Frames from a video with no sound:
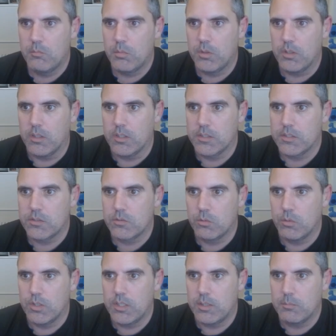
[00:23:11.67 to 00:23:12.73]
plus
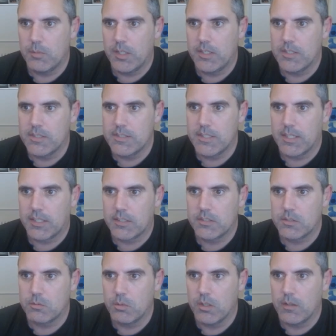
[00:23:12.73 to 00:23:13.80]
20 minus X
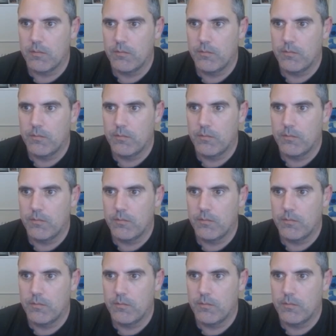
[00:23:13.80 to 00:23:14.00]
squared